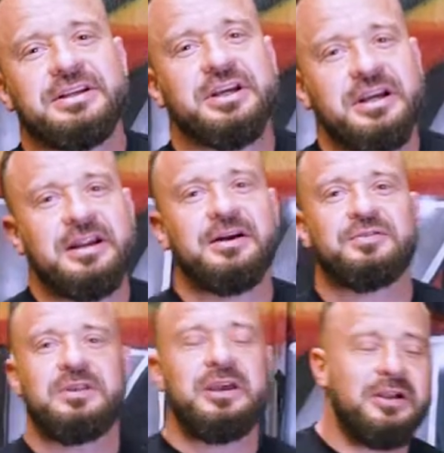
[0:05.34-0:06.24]
check it out,
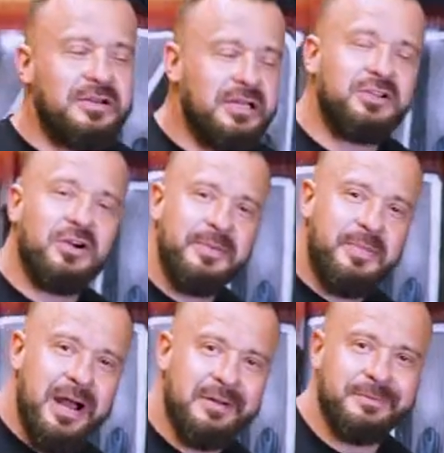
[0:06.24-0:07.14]
today I'm gonna talk
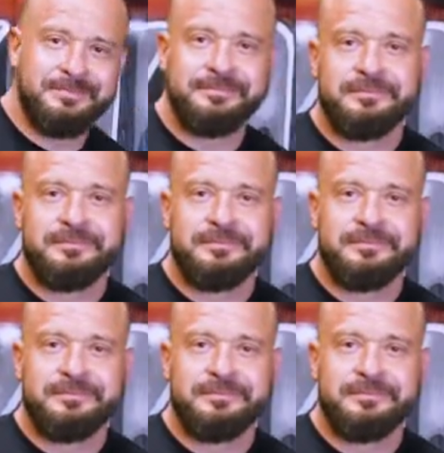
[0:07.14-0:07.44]
about